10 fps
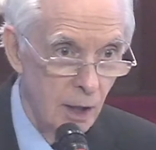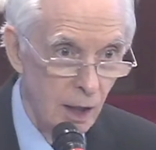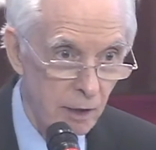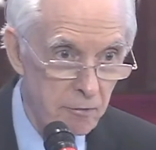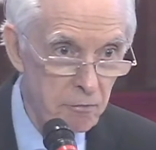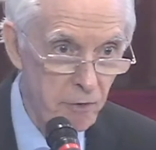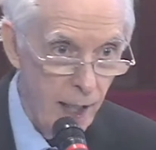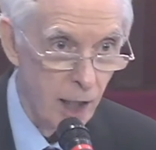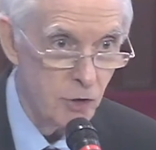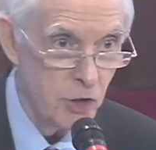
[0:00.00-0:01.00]
and
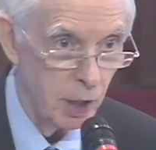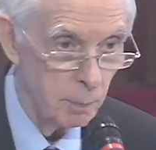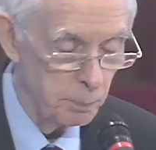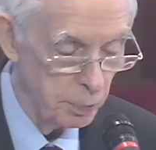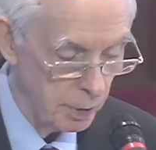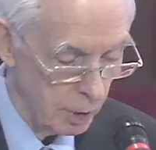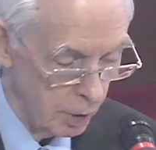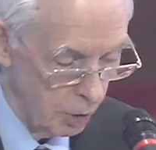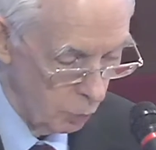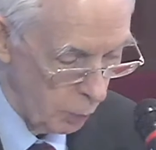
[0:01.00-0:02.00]
fellowship
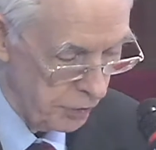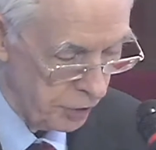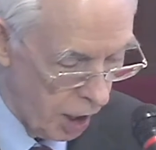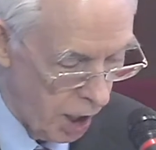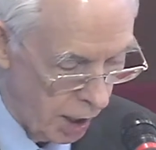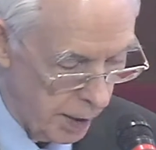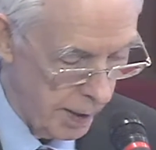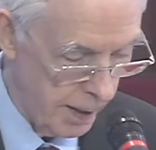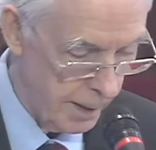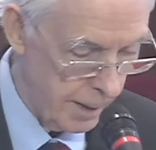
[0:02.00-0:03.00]
with God,
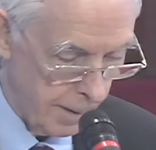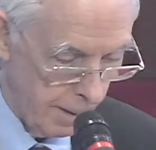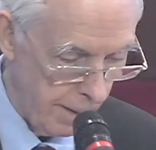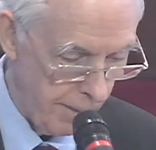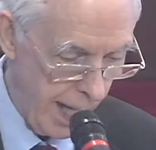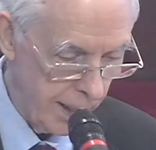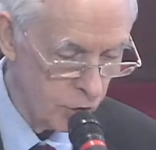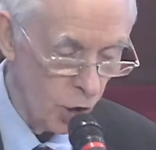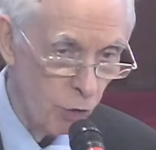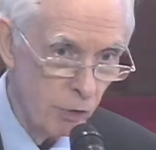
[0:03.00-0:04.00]
and that
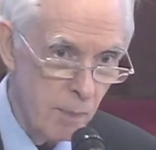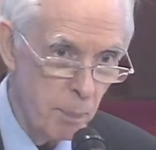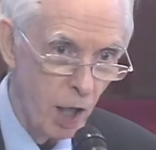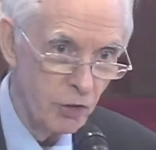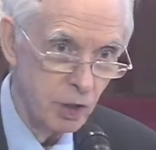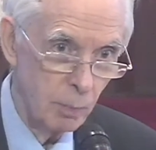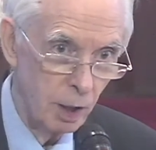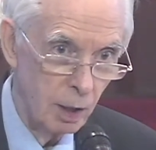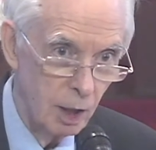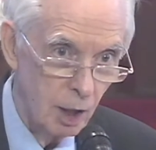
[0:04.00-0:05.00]
is only
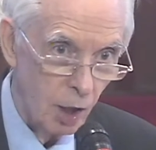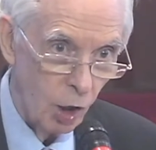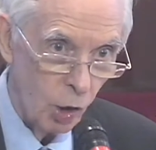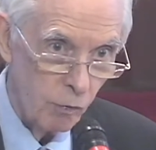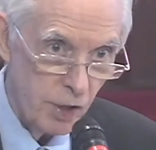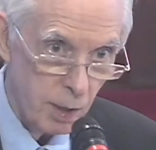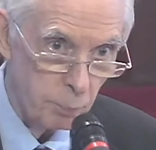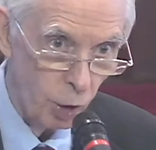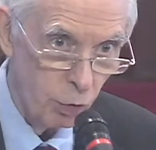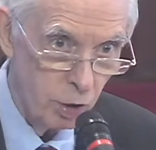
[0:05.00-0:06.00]
possible over the
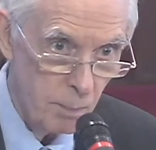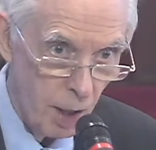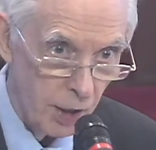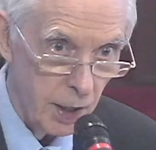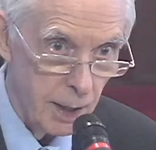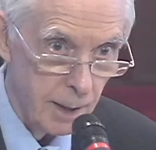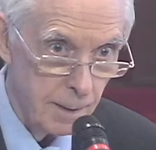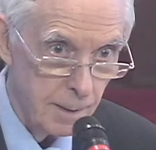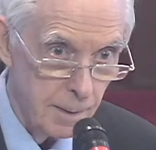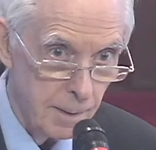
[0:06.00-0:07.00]
broken body
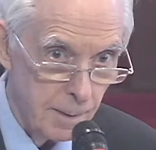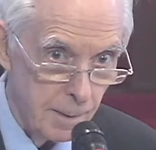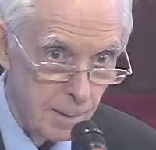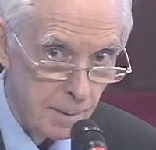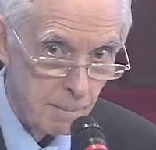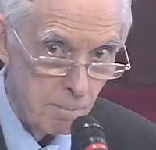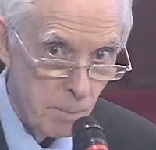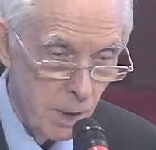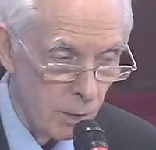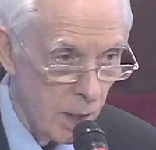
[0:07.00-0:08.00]

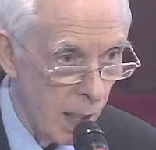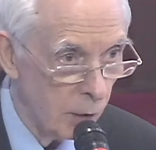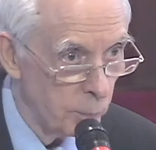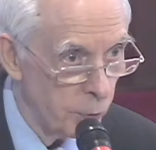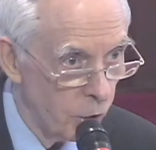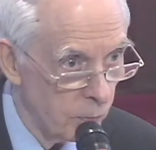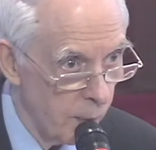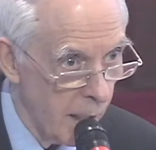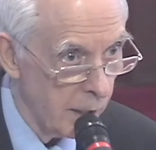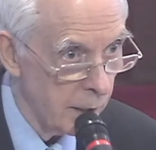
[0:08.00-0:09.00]
and the outpoured
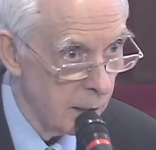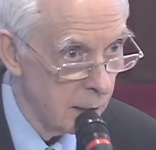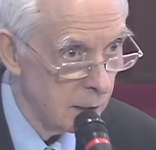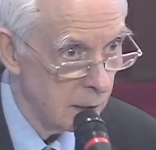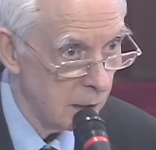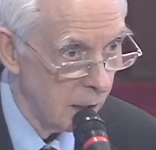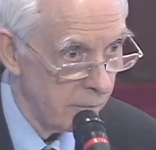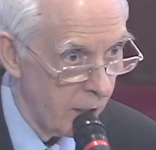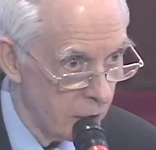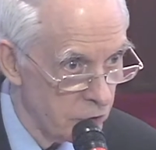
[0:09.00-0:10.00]
blood
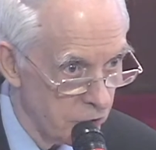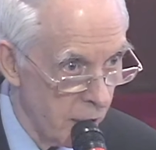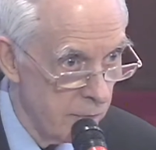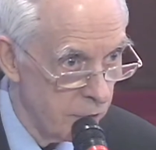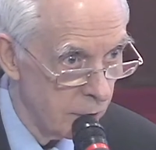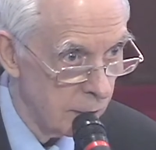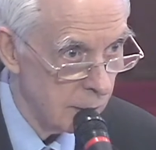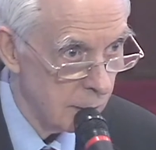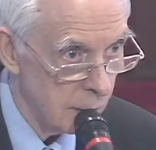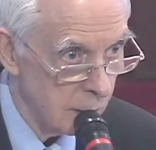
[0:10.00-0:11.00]
of our Savior,
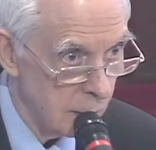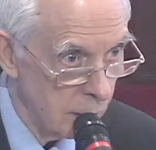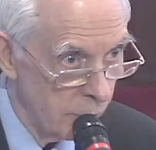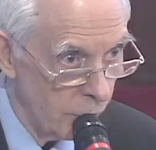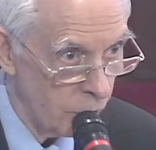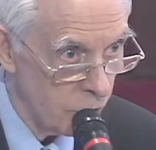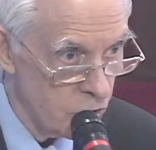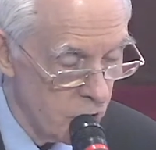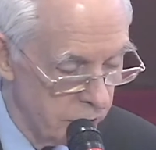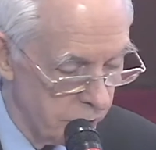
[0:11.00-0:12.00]
the Lord
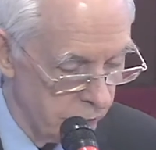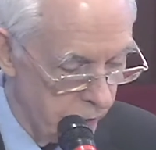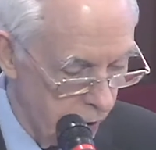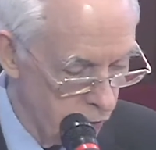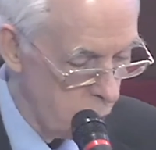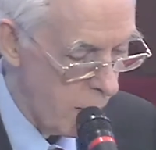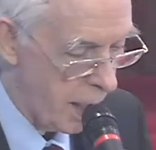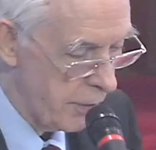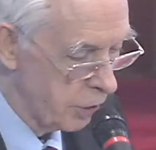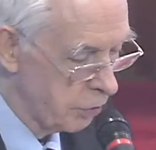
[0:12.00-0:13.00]
Jesus. That's
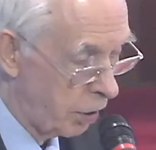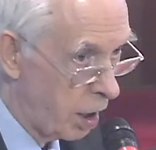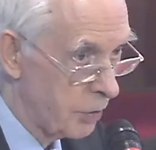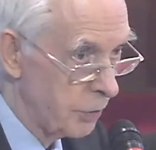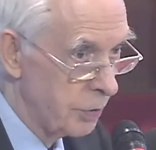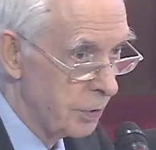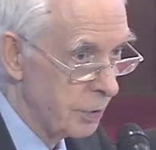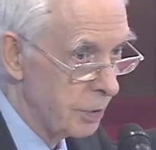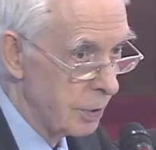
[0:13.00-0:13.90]
why the cross